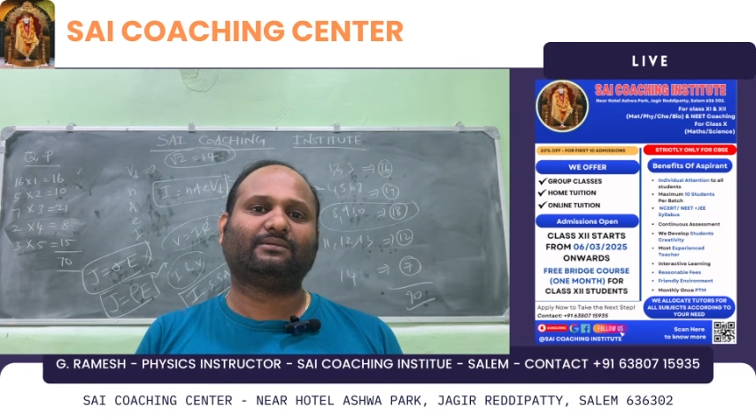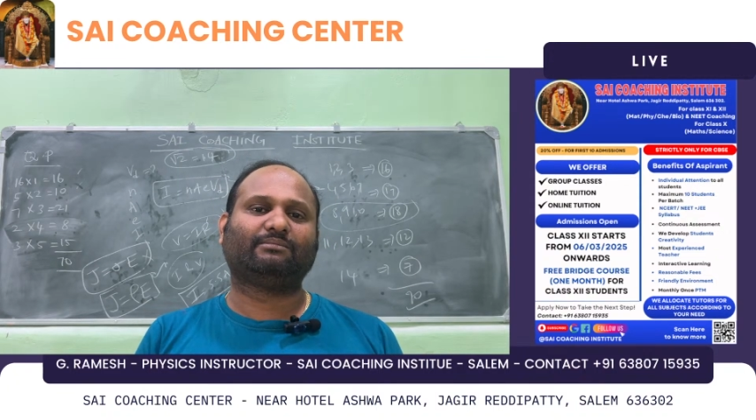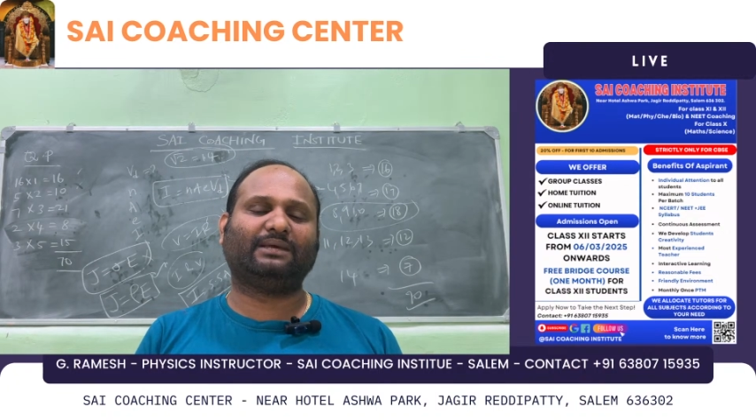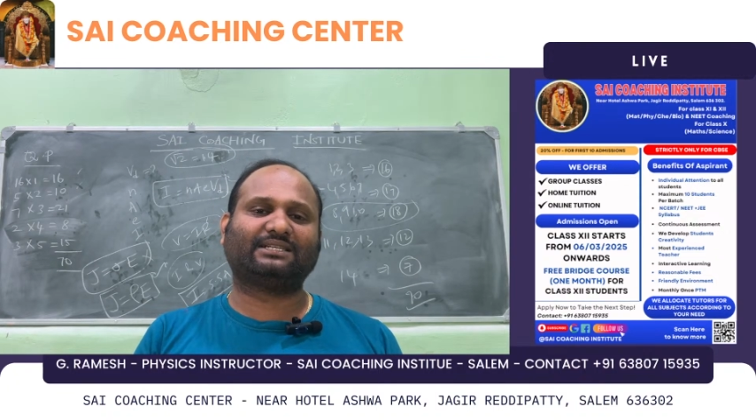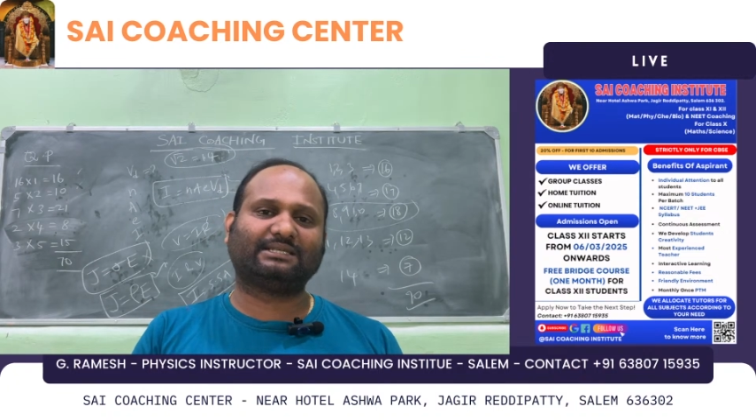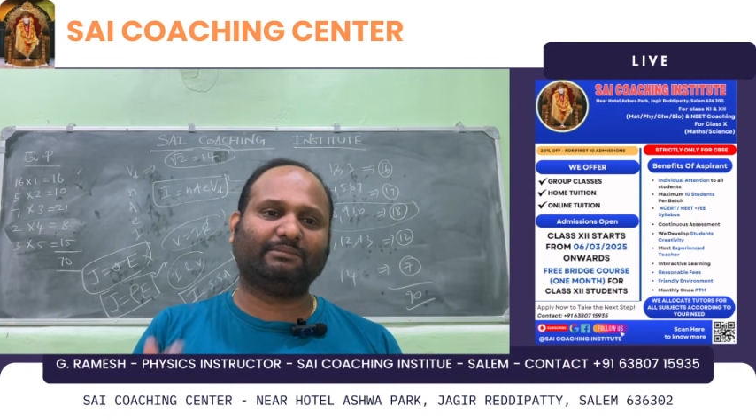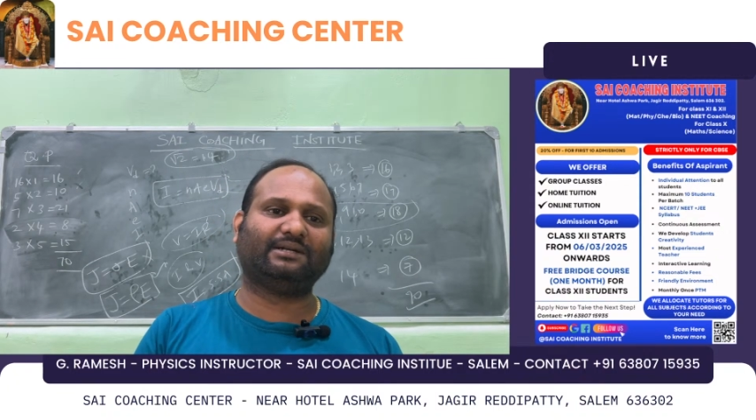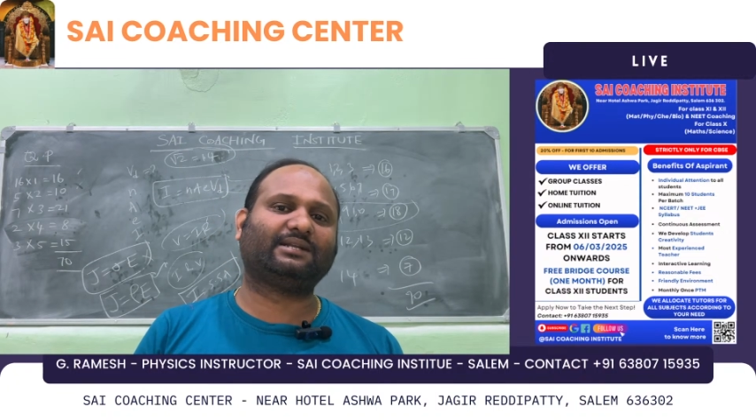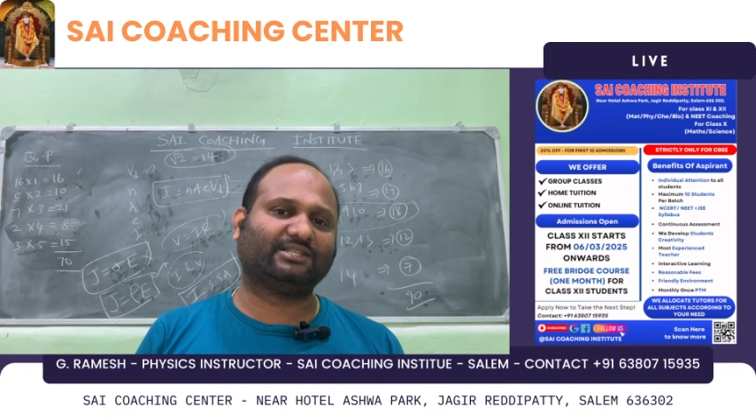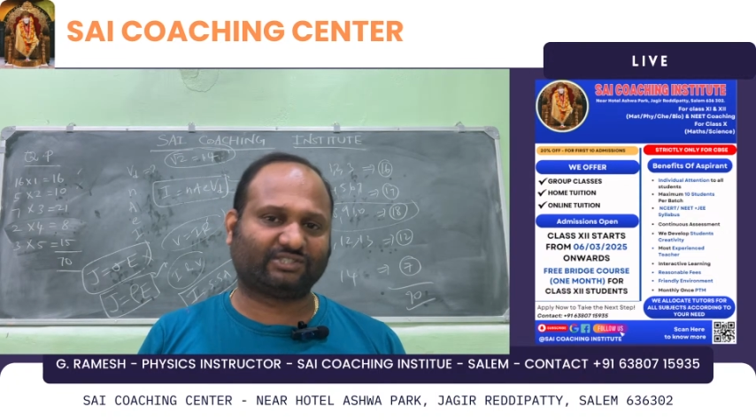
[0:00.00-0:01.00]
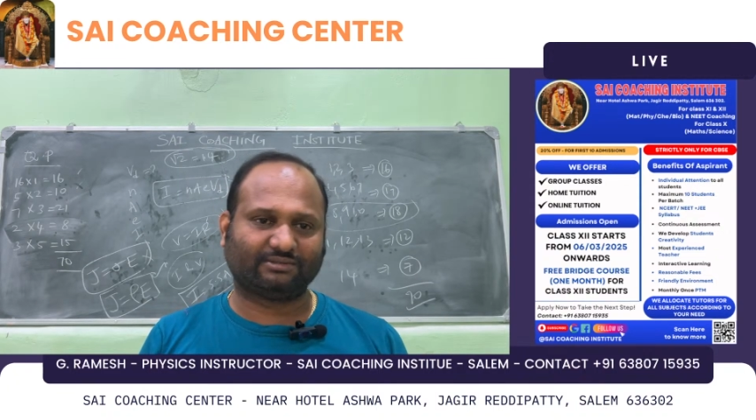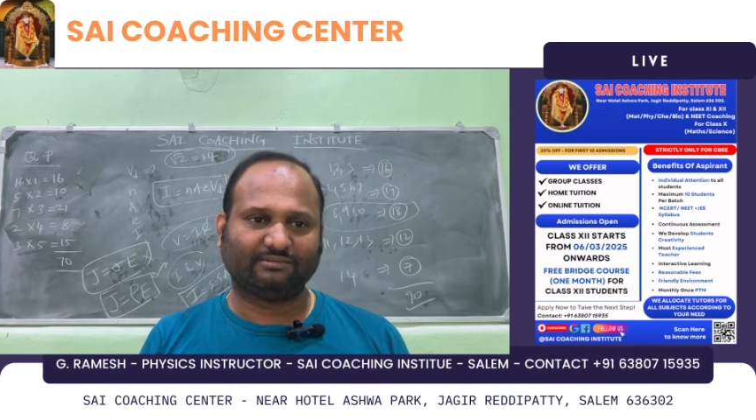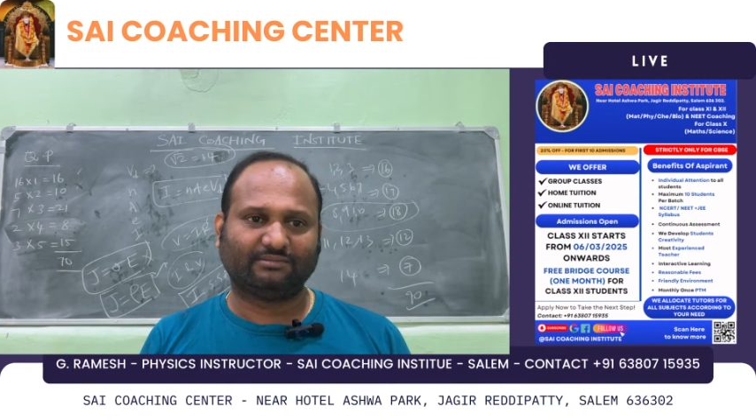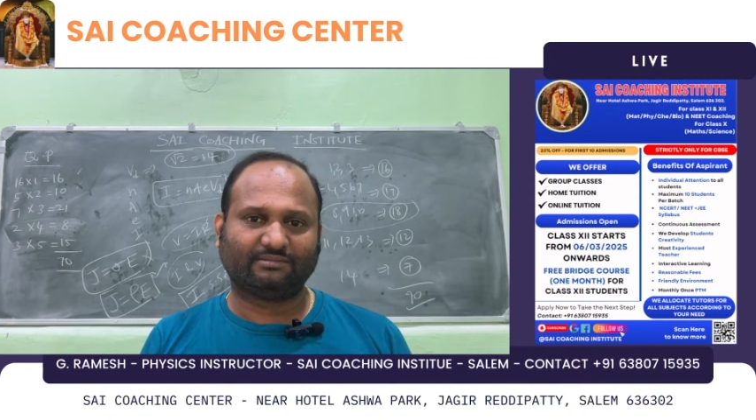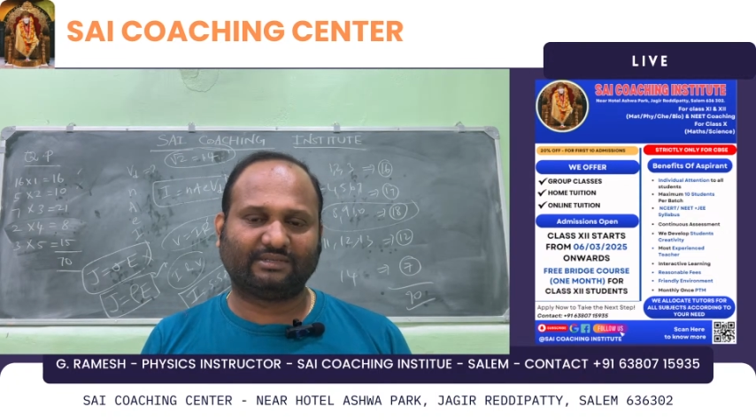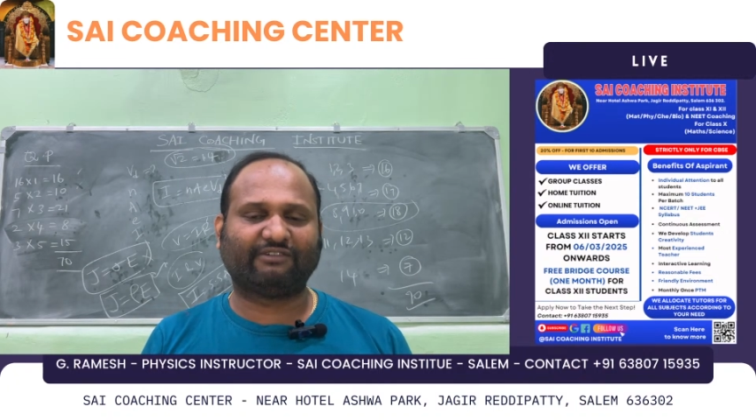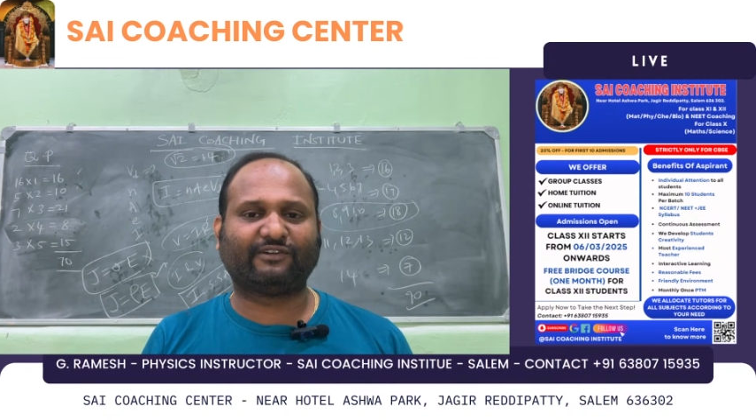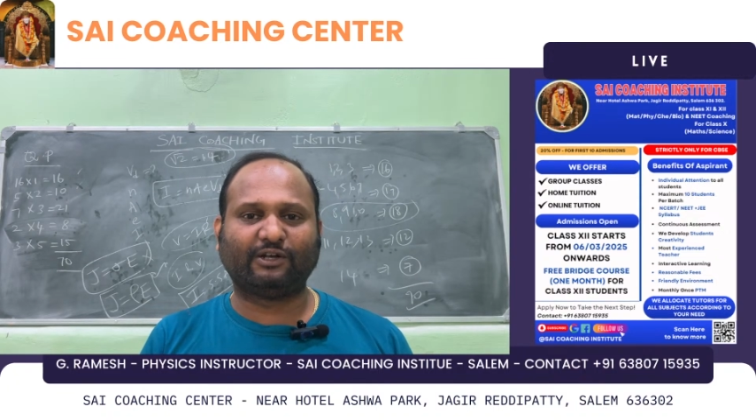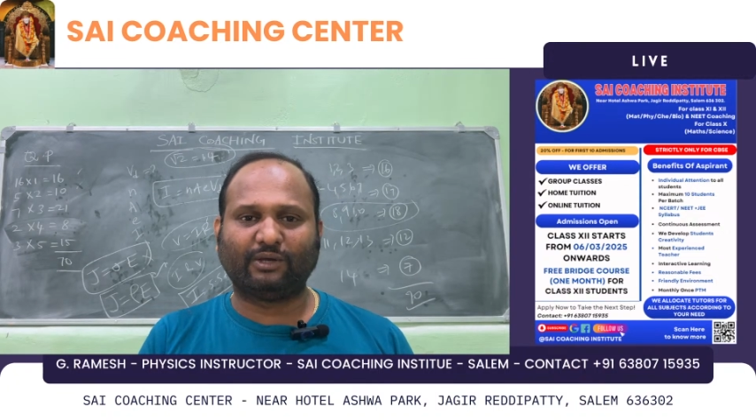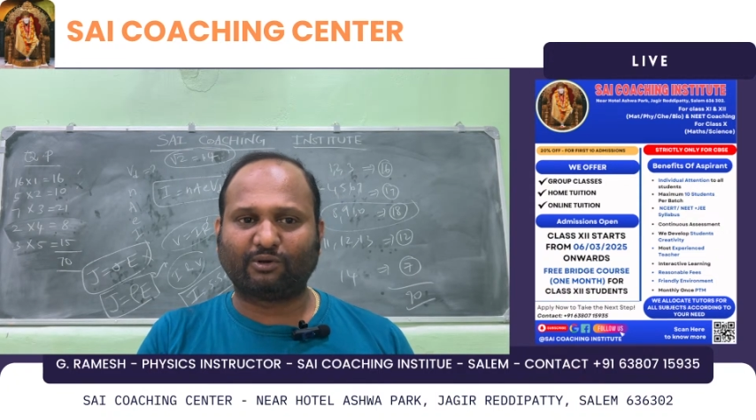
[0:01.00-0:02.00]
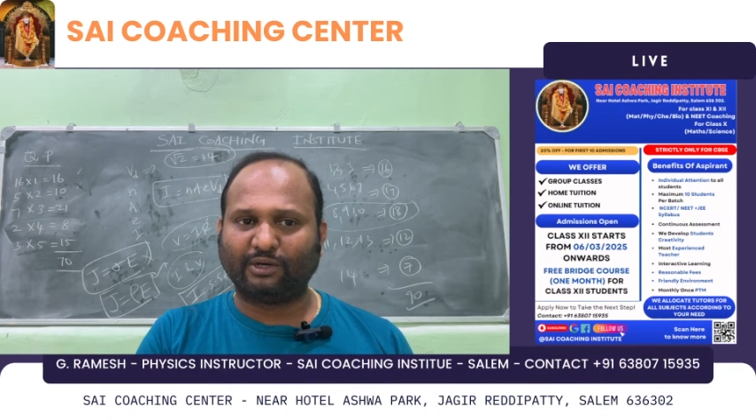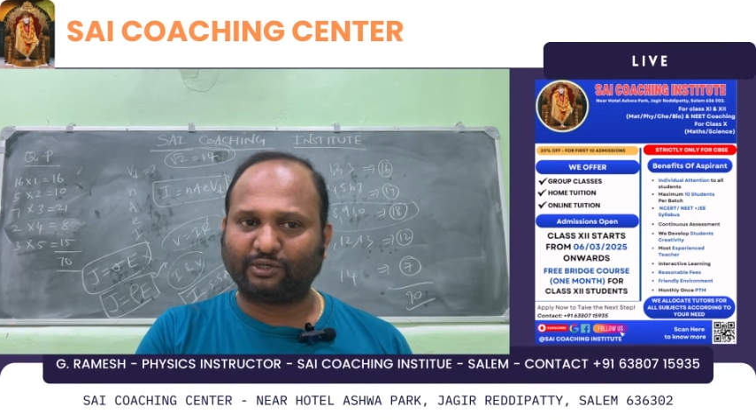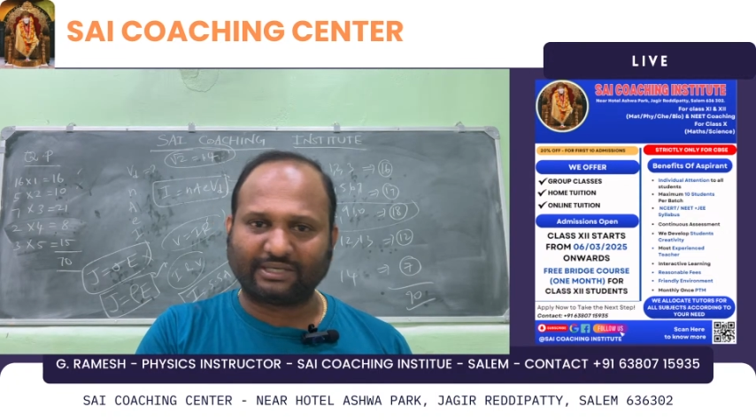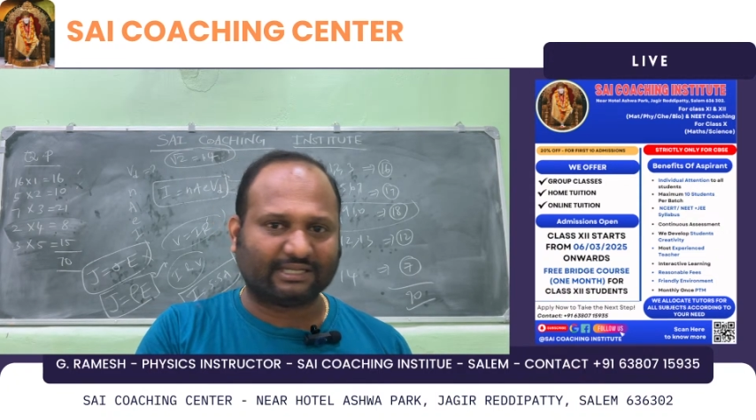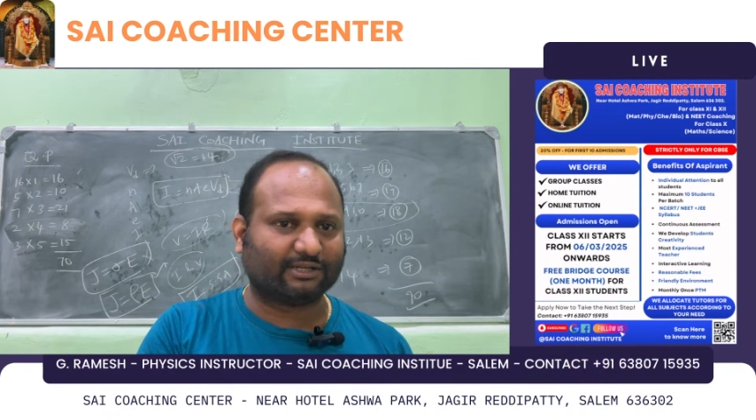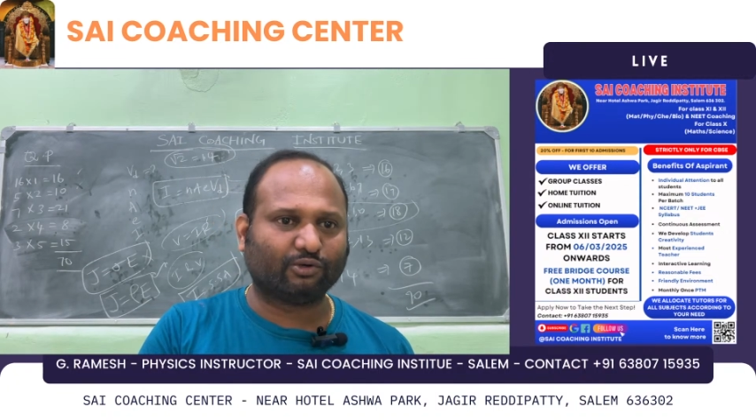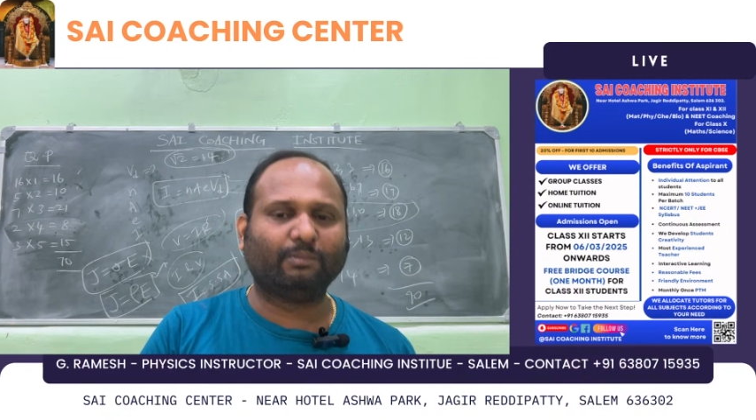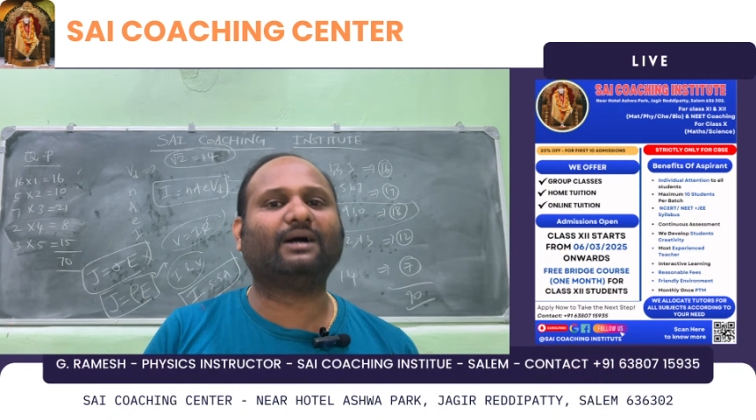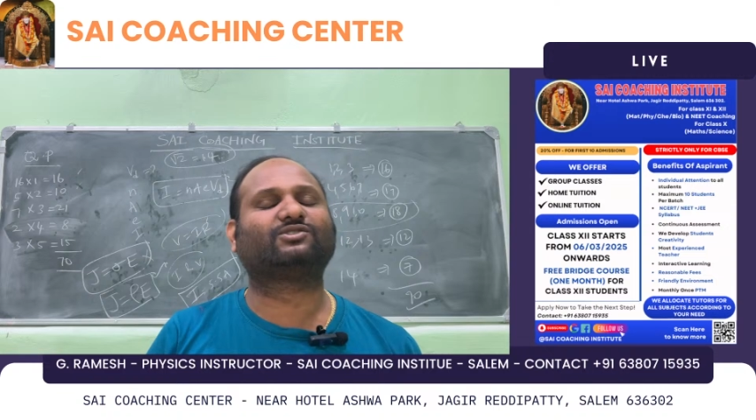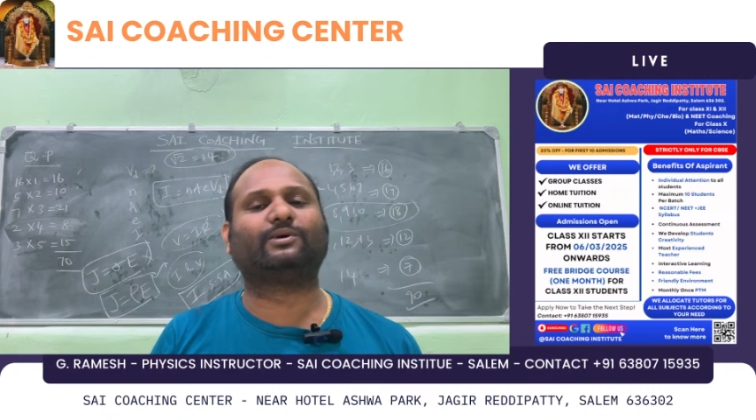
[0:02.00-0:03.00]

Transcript: make some interest, definitely you are going to get the good marks.